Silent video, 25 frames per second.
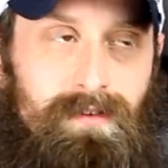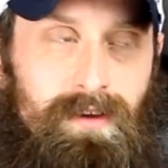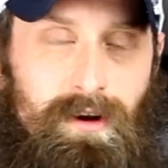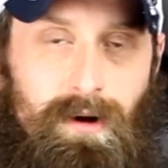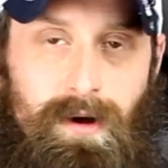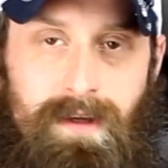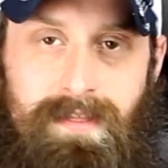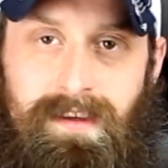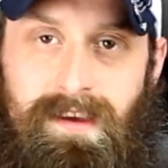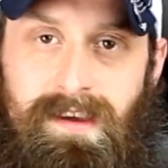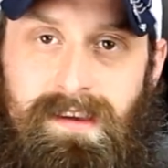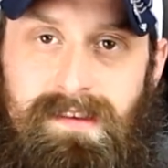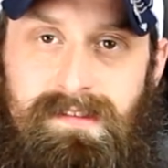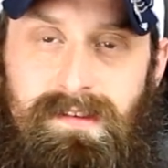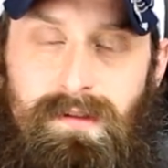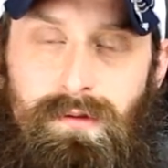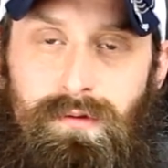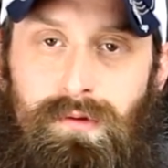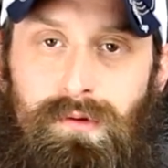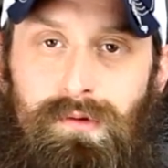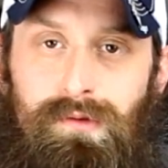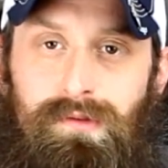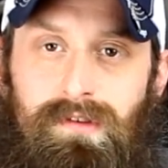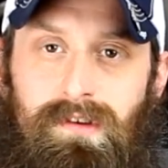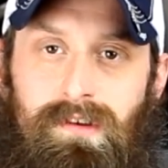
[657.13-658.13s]
You know, I think as
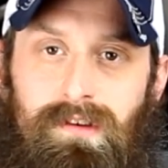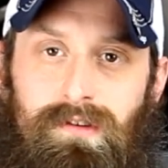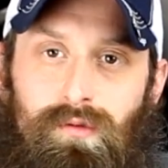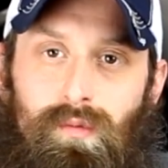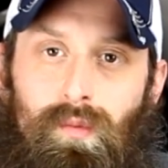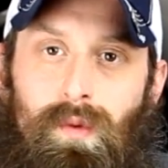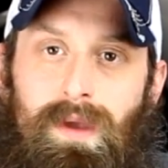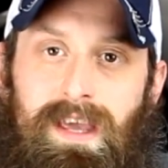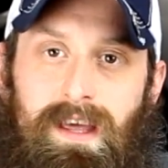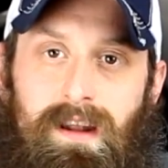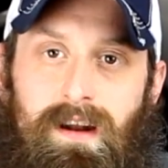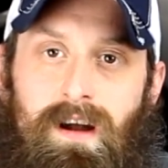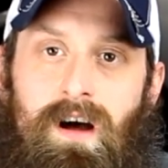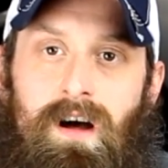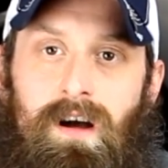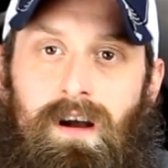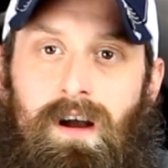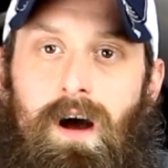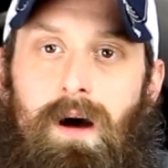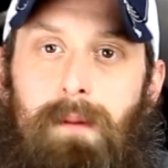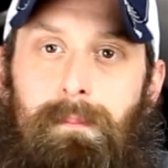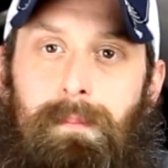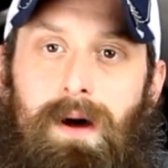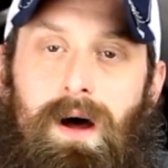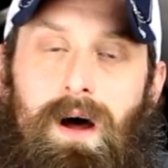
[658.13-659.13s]
enthusiasts, we get
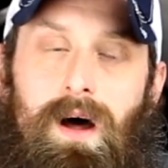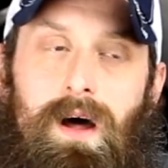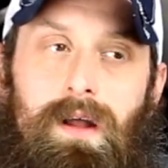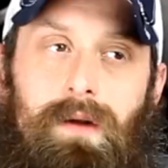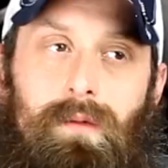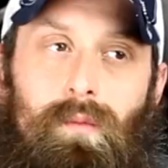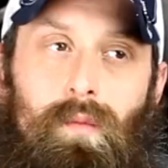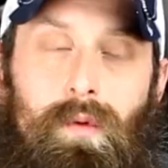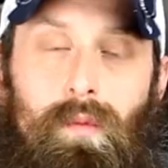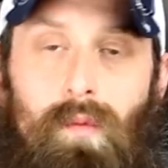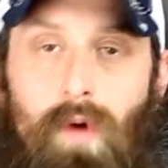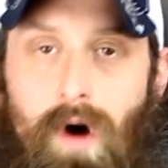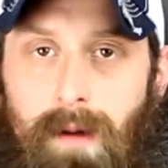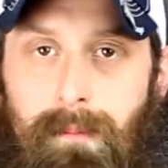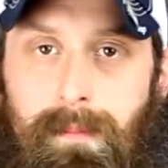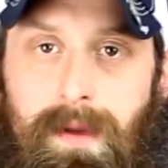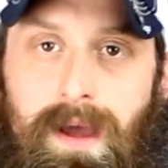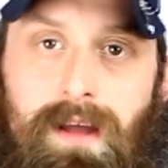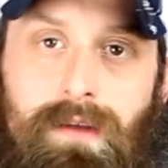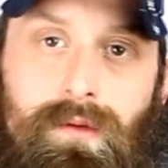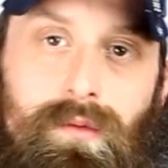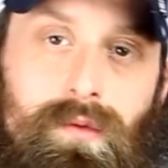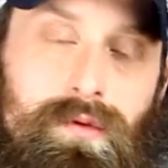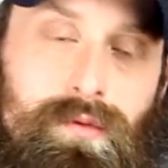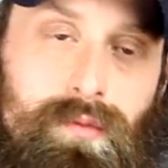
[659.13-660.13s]
hung up on, we want
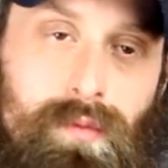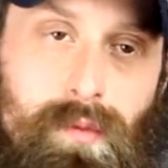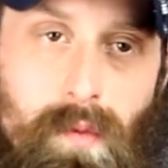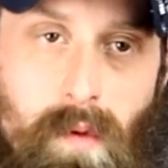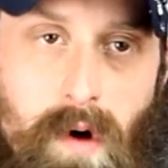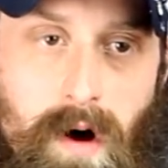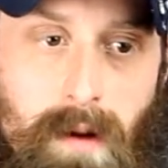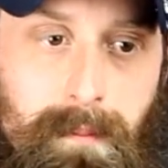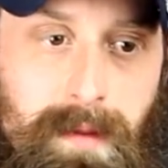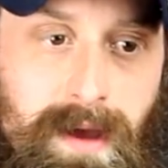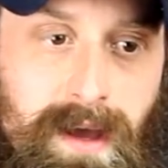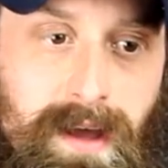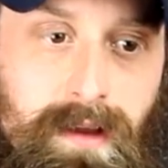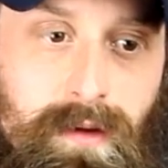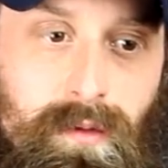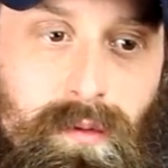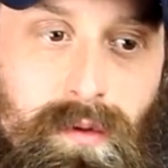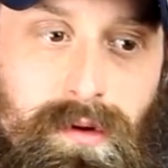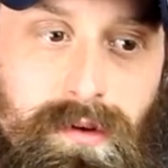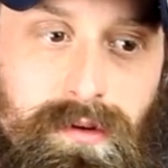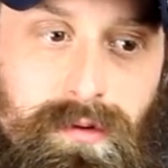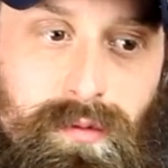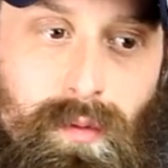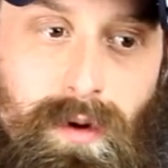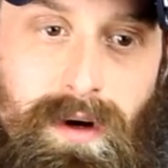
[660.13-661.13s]
manuals, we want
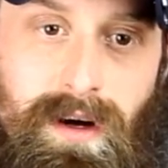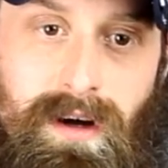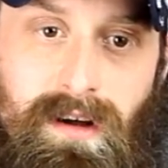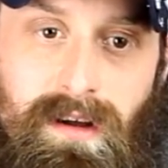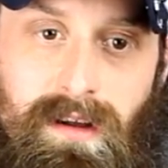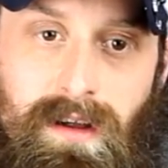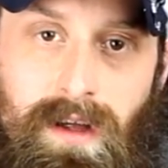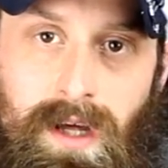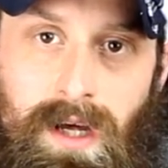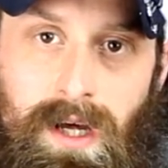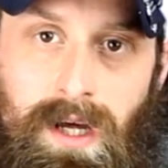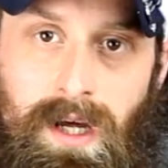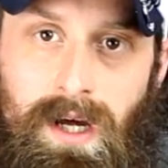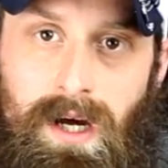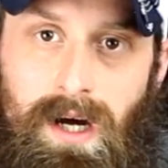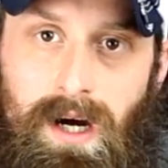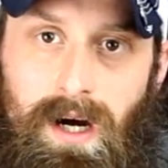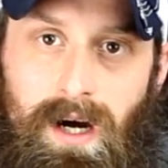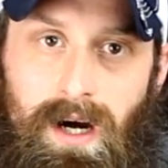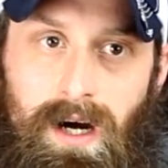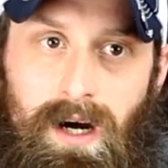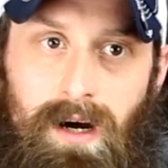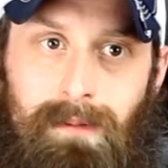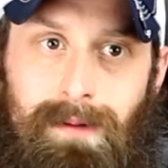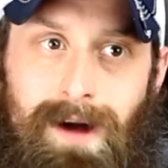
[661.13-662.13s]
manuals. Well,
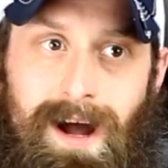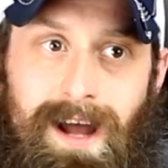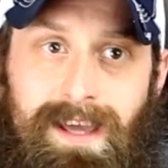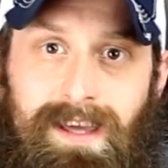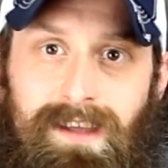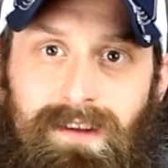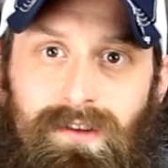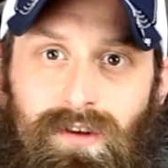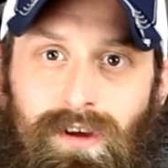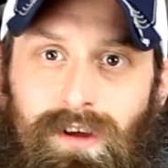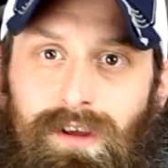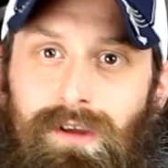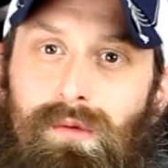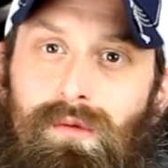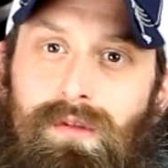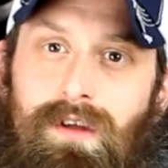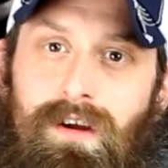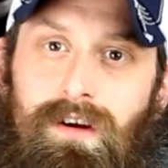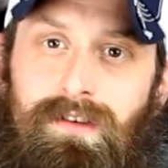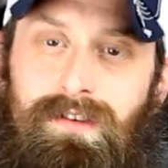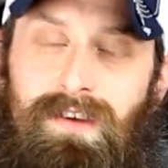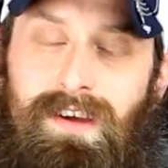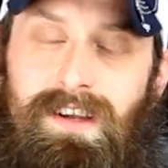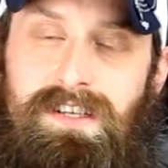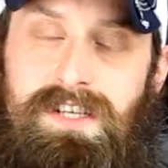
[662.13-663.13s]
I can tell you
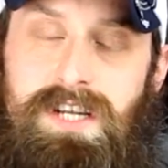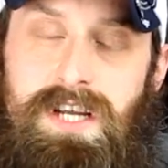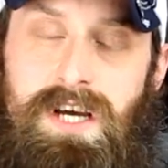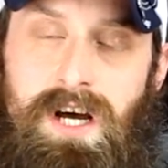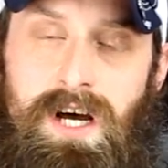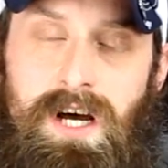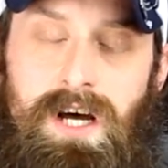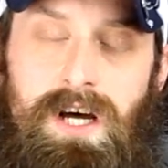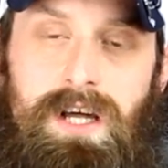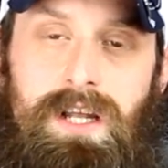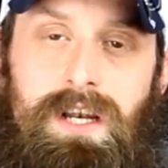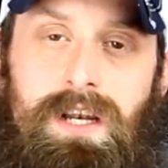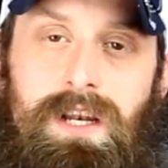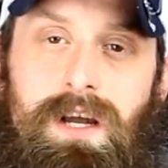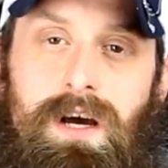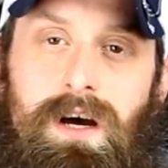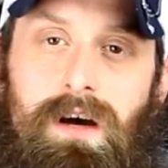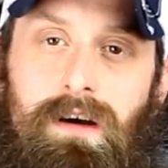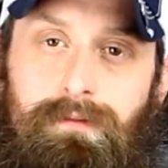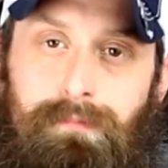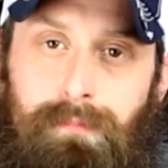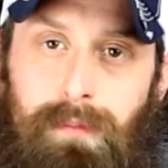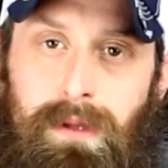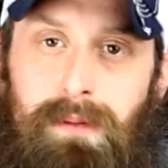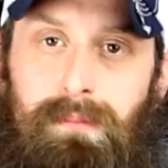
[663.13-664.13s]
there's a ton
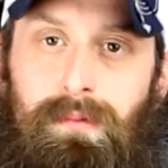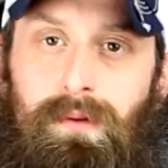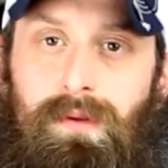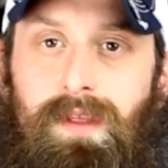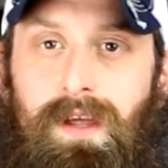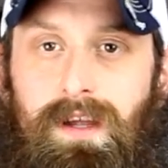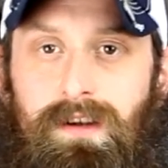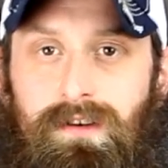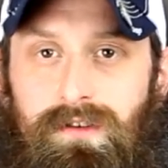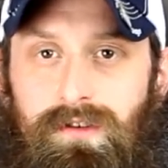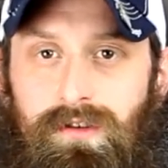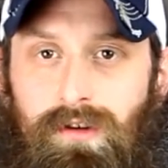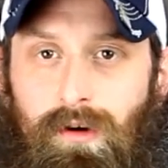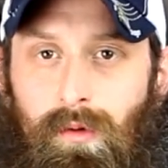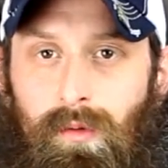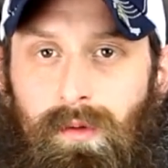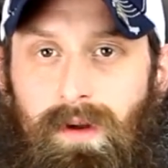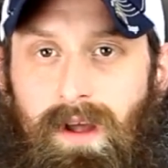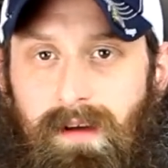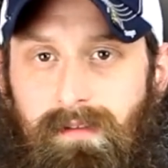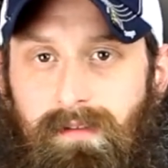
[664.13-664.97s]
of people that don't